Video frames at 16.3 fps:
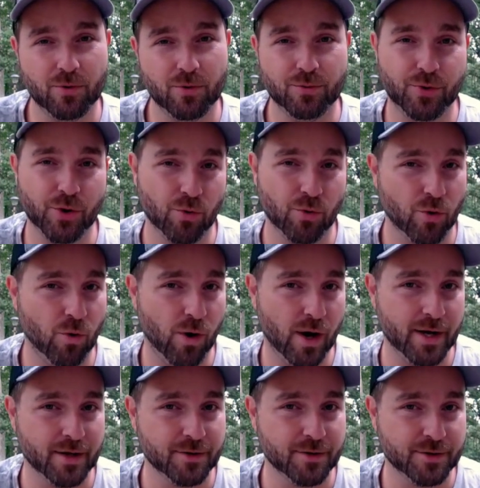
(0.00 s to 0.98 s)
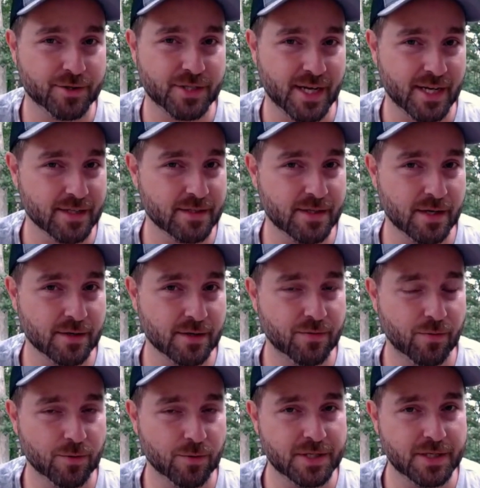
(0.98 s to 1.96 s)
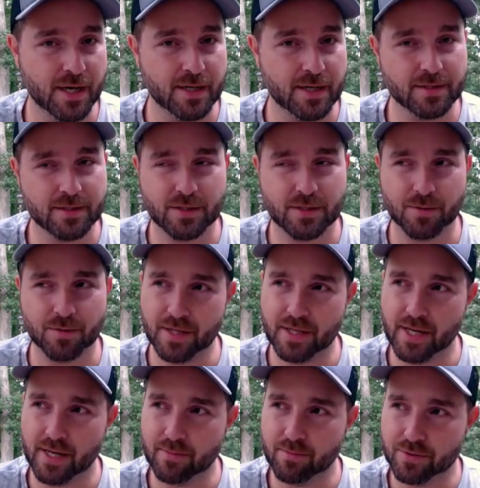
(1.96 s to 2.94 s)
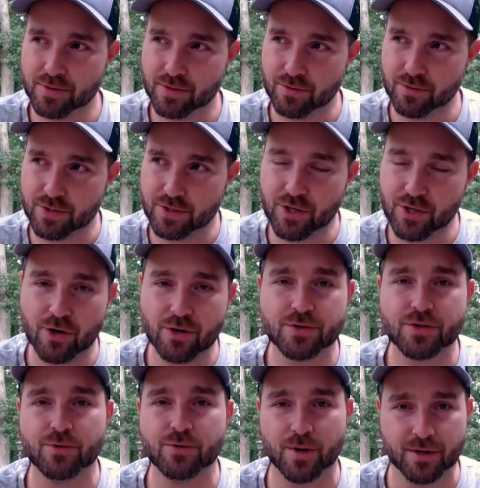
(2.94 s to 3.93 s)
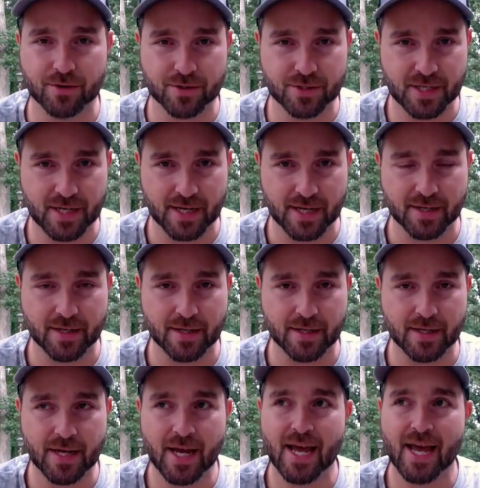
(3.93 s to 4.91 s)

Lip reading: who don't quite understand Salesforce yet to be able to start to understand it